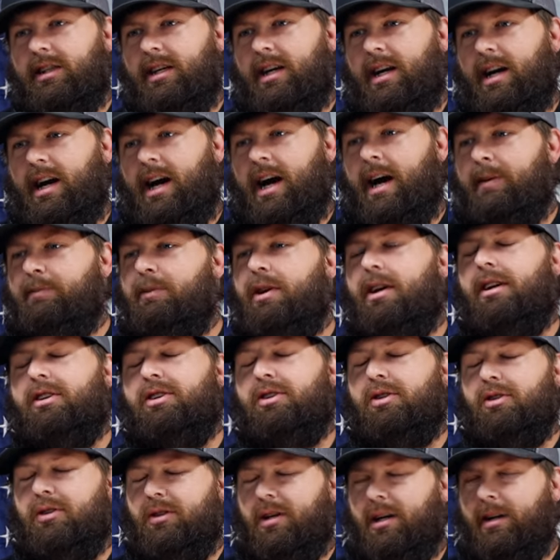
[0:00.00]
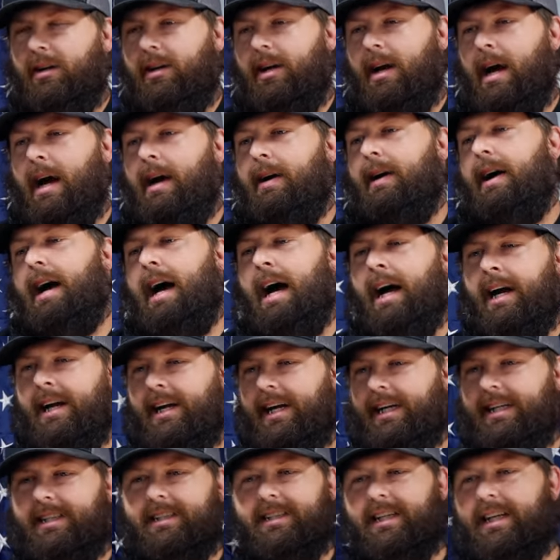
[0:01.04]
I'm not sure. I, I, I
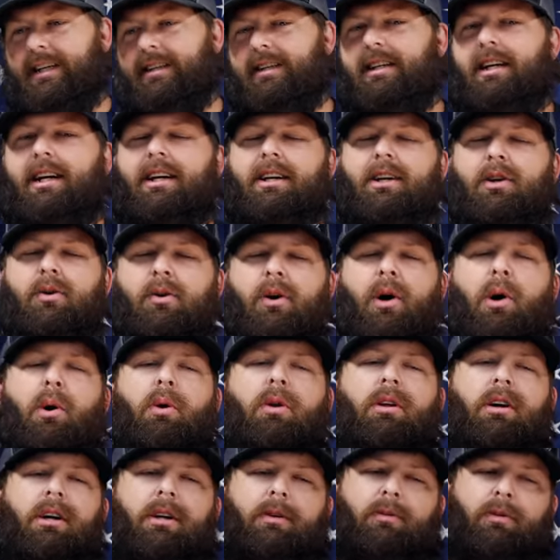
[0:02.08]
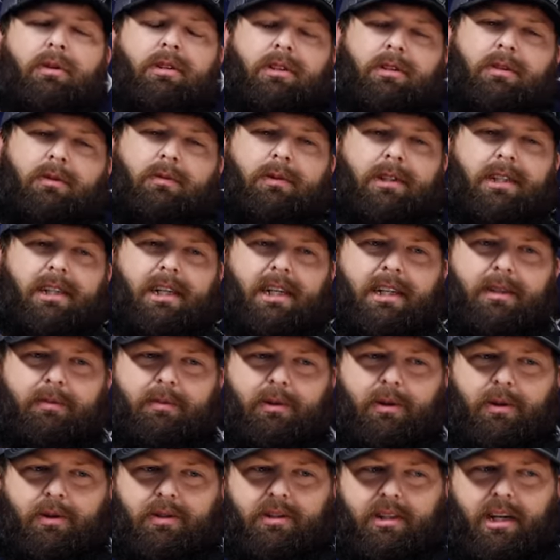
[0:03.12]
can't say that I know a whole lot of what's going to be at
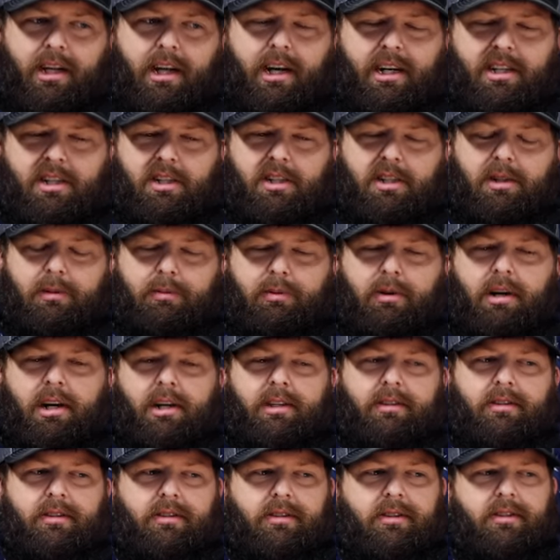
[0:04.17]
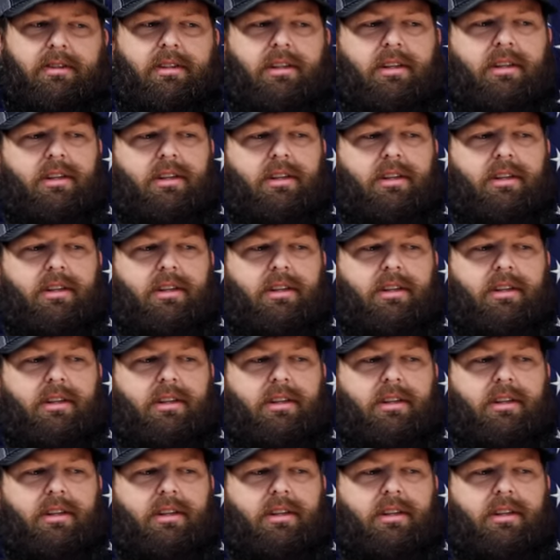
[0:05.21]
Expo because they like to surprise us.